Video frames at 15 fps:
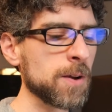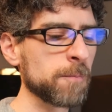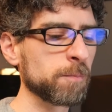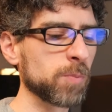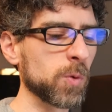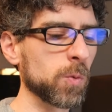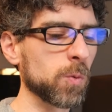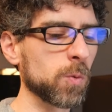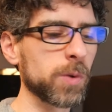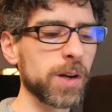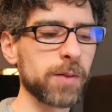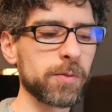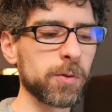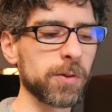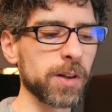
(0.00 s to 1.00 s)
We
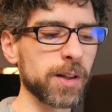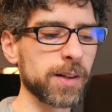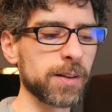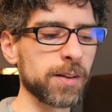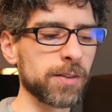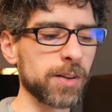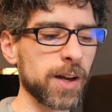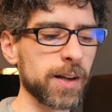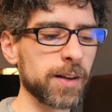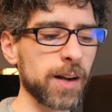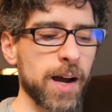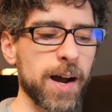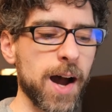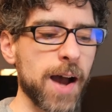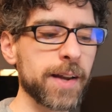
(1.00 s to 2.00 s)
never really designed it.
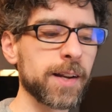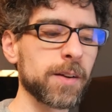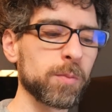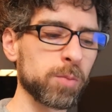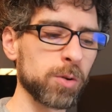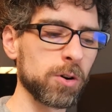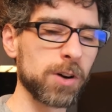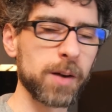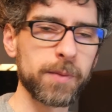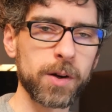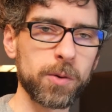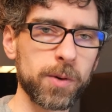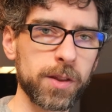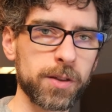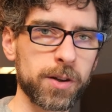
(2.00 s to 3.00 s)
I didn't program it
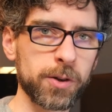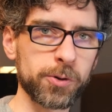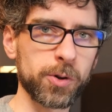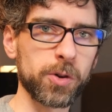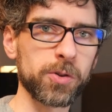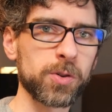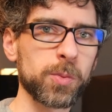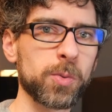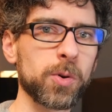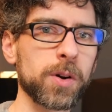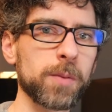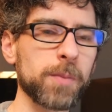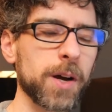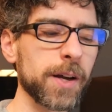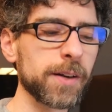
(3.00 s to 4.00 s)
with controller support
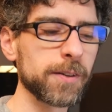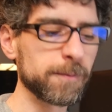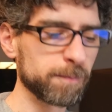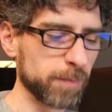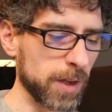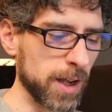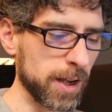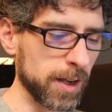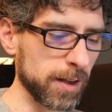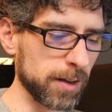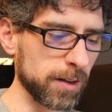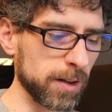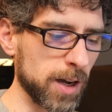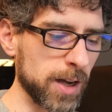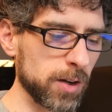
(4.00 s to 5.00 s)
in mind,
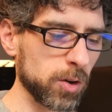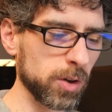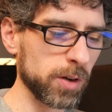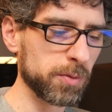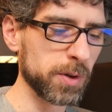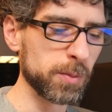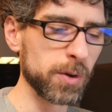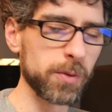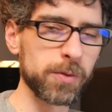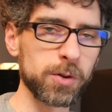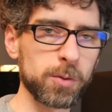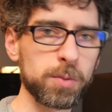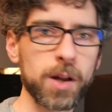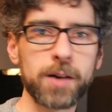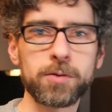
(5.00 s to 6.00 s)
and I know that if we move to
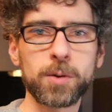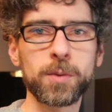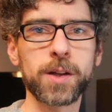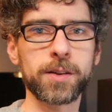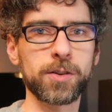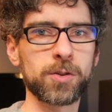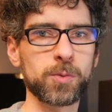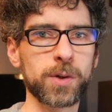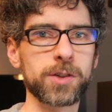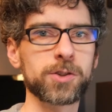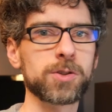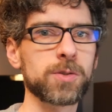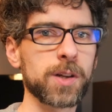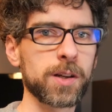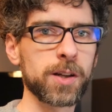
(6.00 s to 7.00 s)
a platform like the
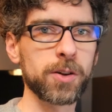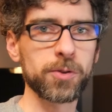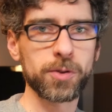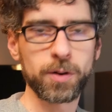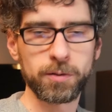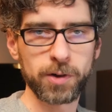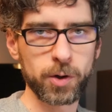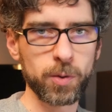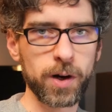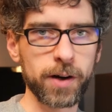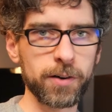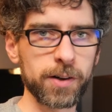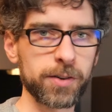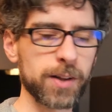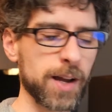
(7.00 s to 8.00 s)
Switch, Nintendo's going to
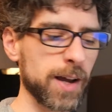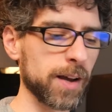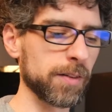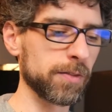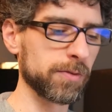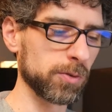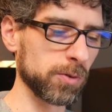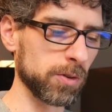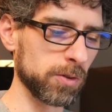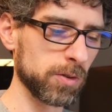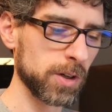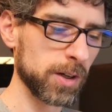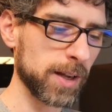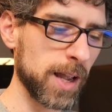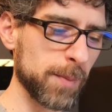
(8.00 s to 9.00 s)
require us to have full
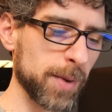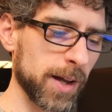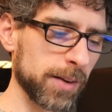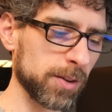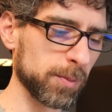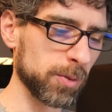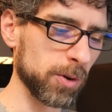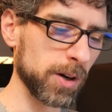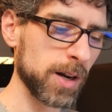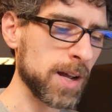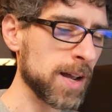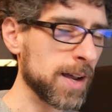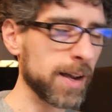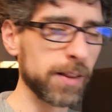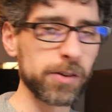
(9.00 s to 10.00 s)
gamepad support.
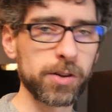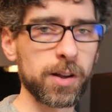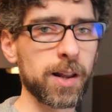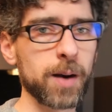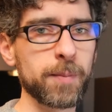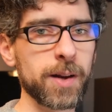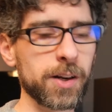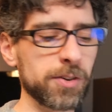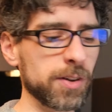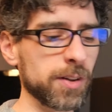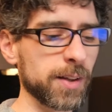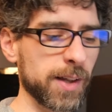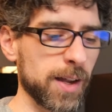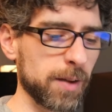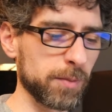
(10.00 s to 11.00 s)
And there's a lot of menus in the
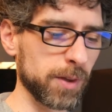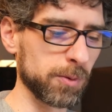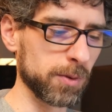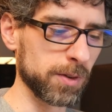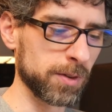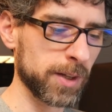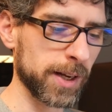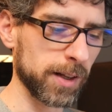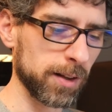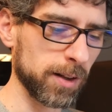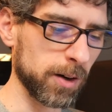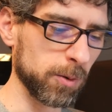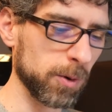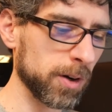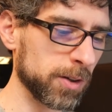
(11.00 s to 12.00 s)
game that would take a lot
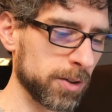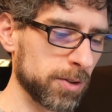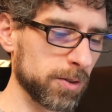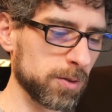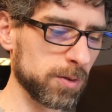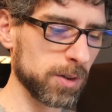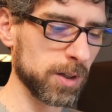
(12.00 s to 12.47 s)
of work to